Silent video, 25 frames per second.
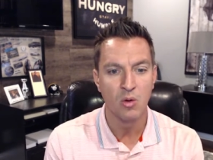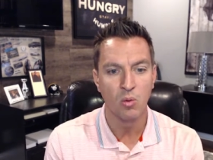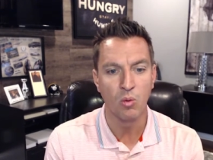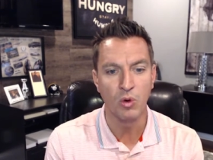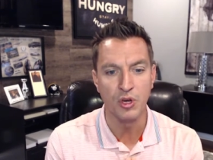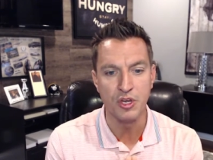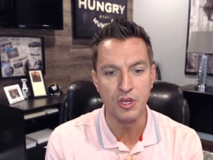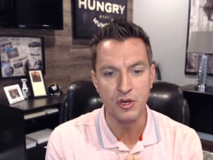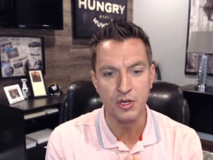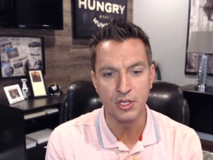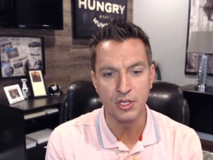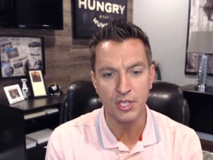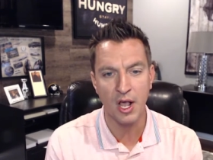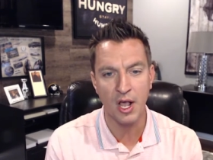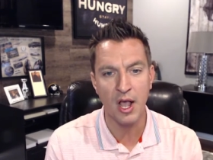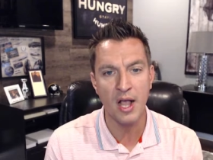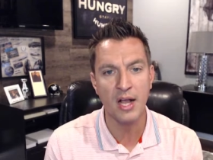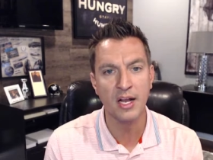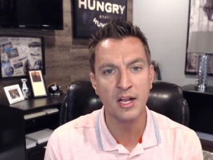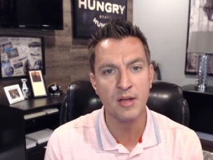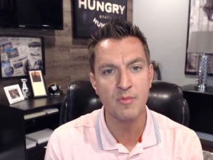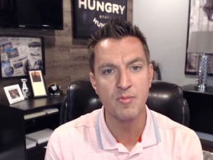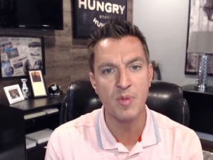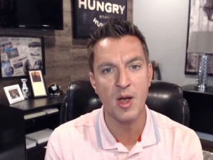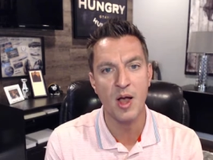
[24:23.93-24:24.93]
When you
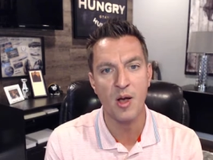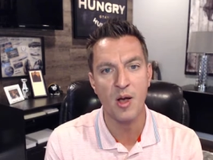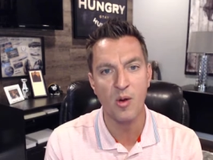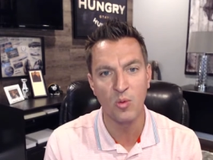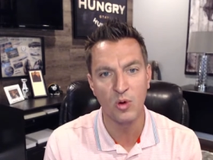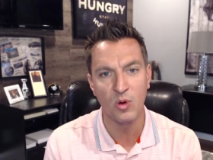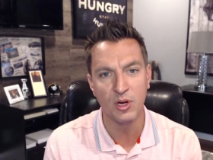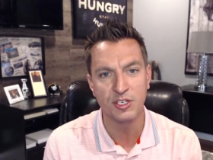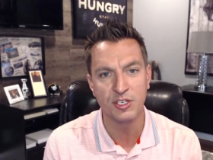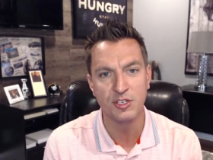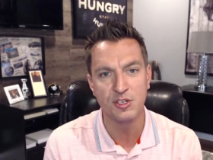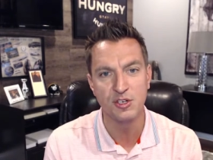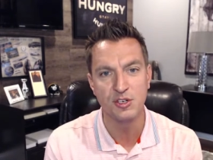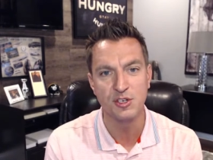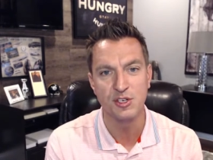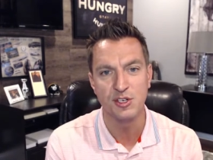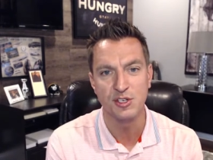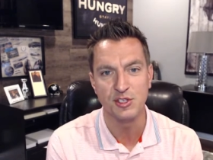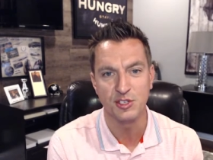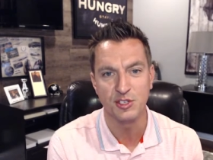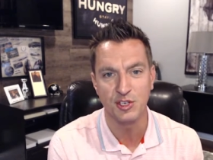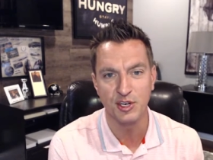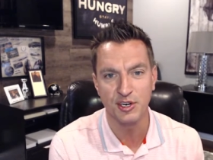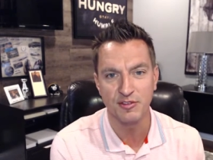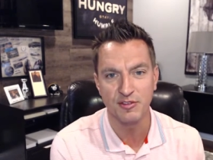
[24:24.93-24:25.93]
talk about what you
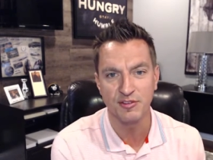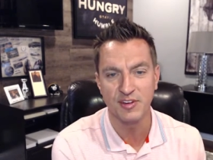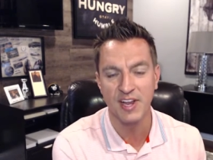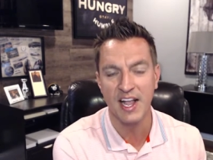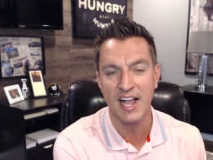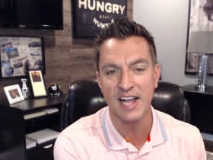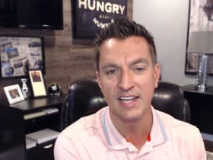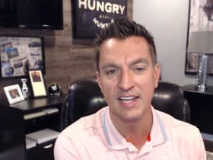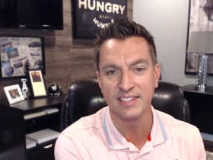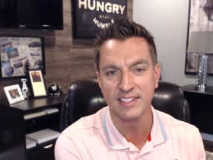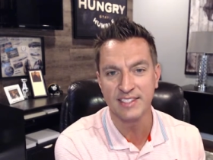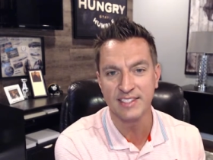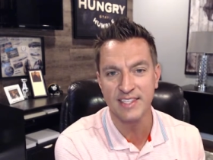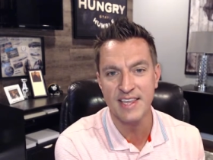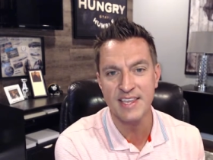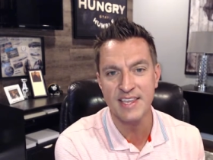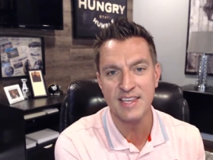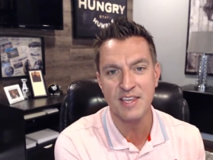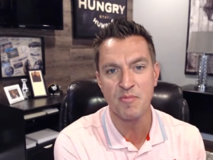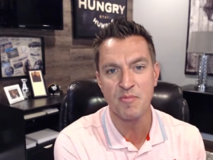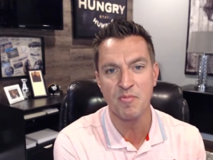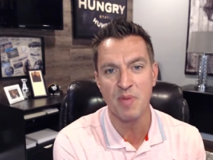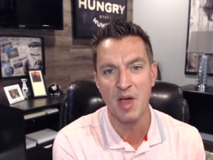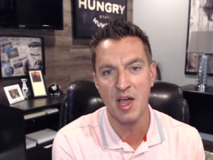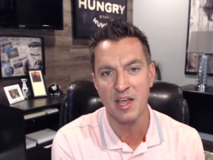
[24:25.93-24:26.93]
deserve, guys,
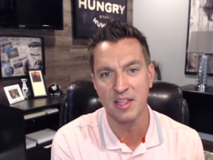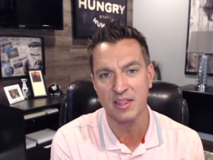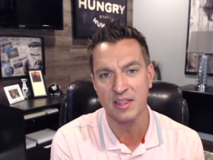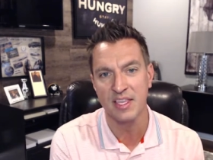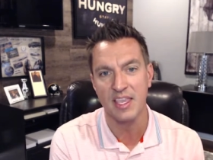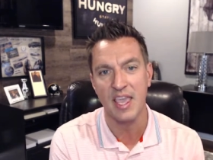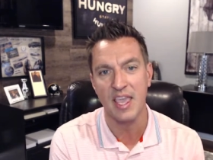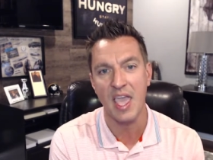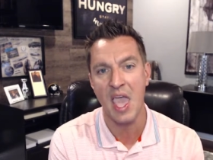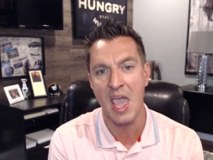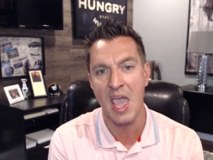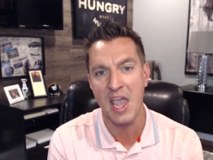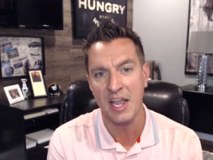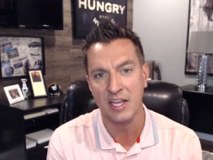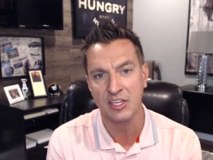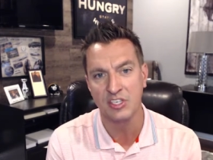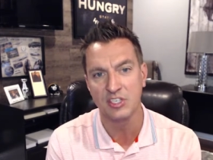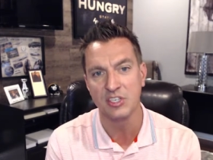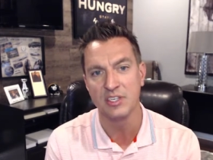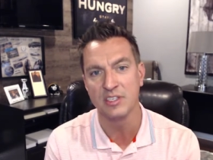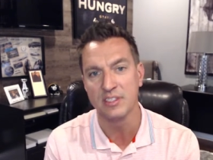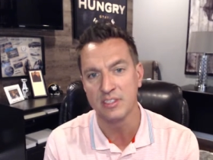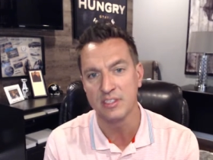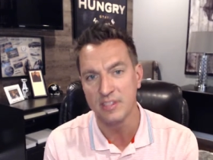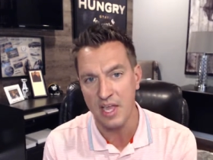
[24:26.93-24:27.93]
think about the
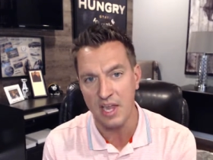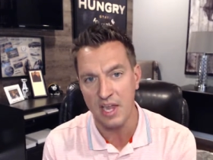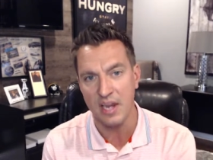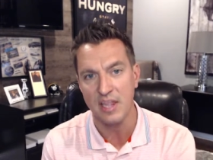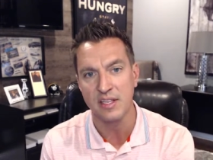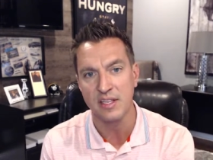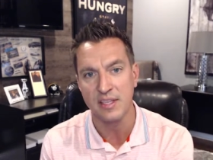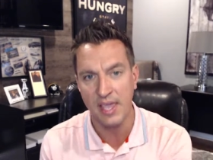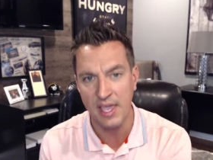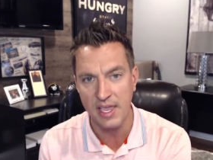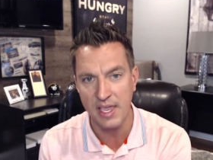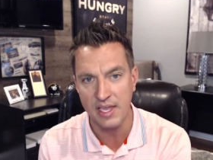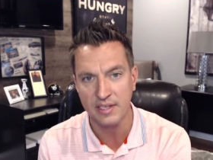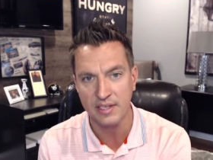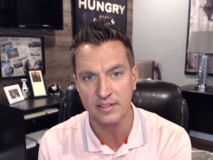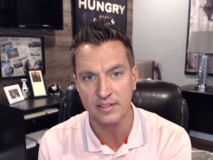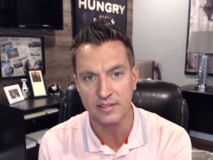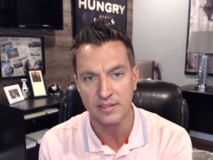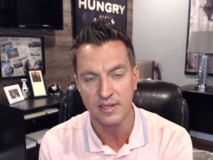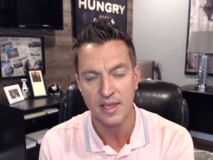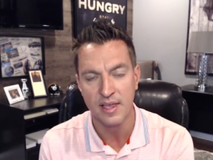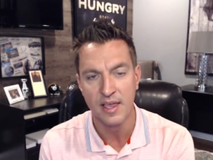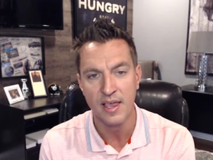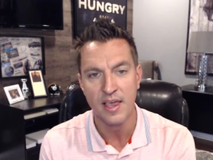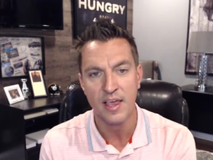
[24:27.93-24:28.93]
actions that it takes